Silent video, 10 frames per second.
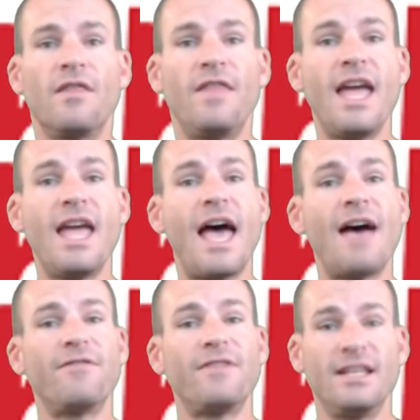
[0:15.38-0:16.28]
they
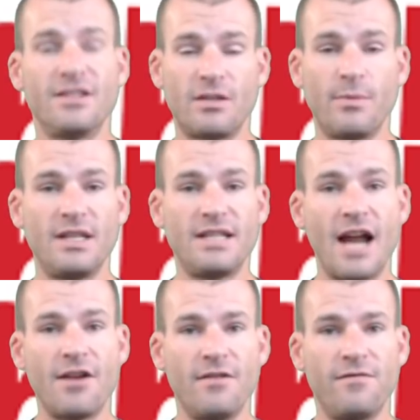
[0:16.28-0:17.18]
have hidden some of the
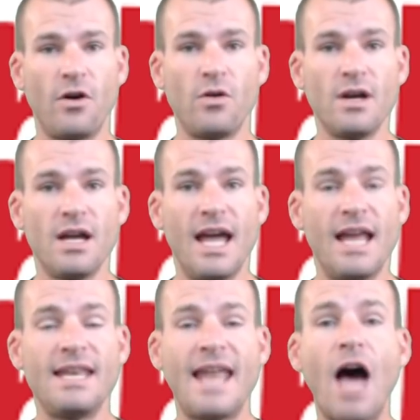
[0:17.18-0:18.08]
diner info,
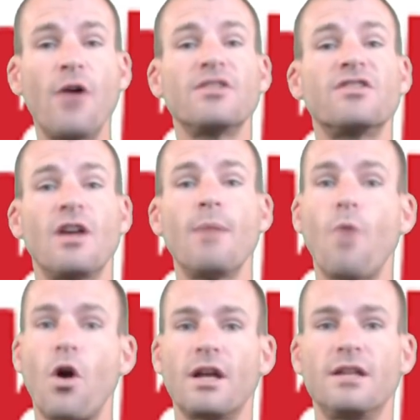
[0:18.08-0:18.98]
and now in some
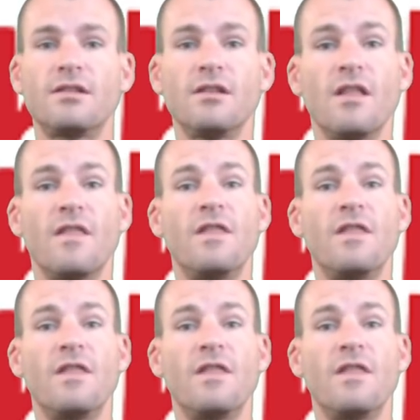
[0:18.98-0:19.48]
markets,